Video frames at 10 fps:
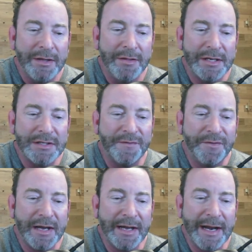this
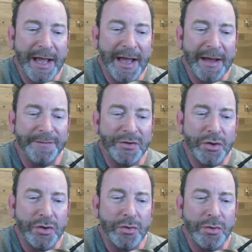fine
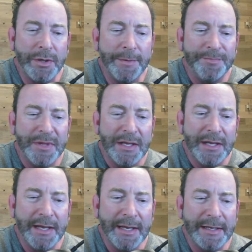afternoon.
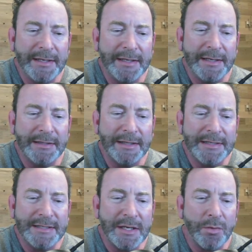And
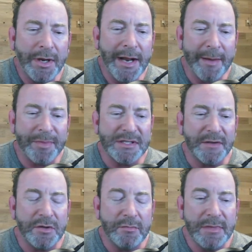let's see, what happens
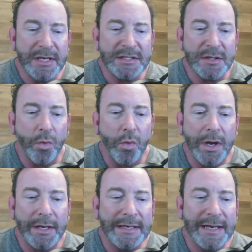if you miss
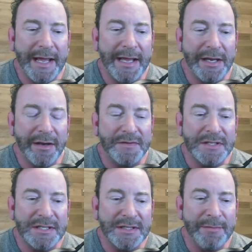one day of
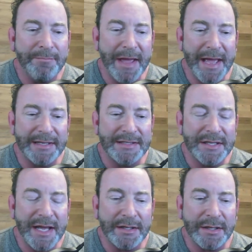stim meds?
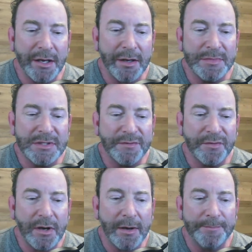That comes
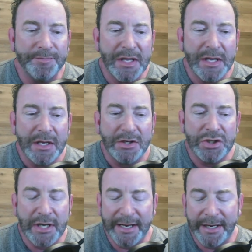from
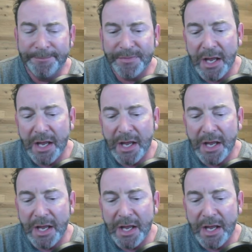Shida.